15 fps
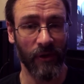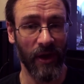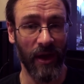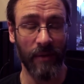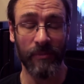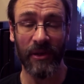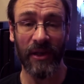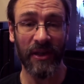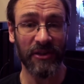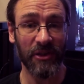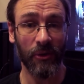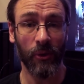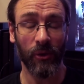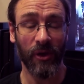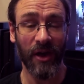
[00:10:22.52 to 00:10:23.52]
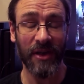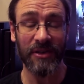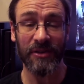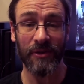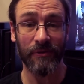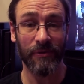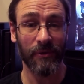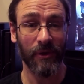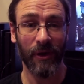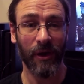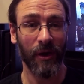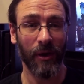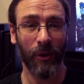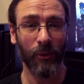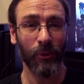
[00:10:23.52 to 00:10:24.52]
emulating all kinds of
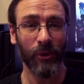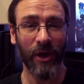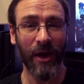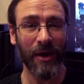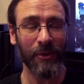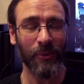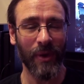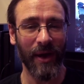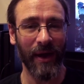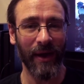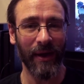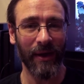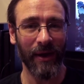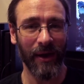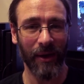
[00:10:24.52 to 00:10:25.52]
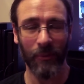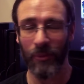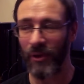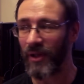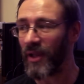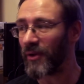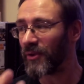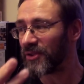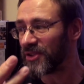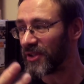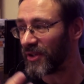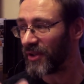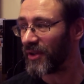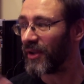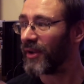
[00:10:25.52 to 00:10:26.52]
old hardware, and we'll get
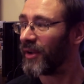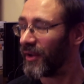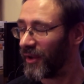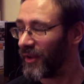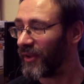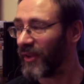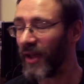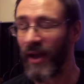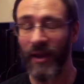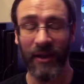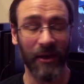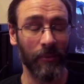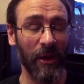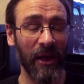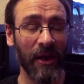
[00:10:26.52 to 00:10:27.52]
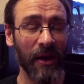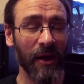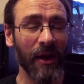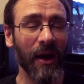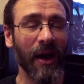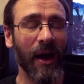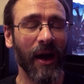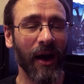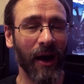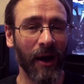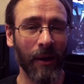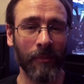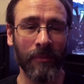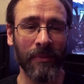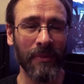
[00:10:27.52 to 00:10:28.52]
onto that in a minute.
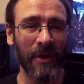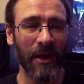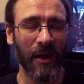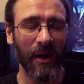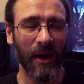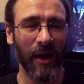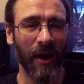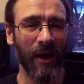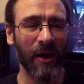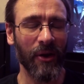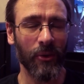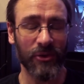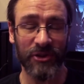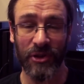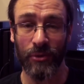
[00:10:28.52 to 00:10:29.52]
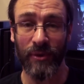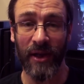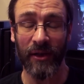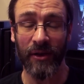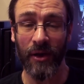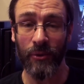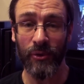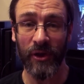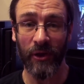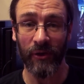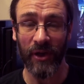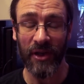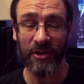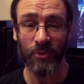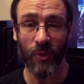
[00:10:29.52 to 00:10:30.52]
I also ran Kodi
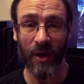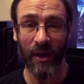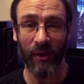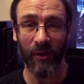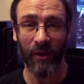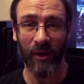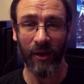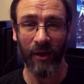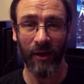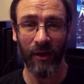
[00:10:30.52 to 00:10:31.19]
on it as well.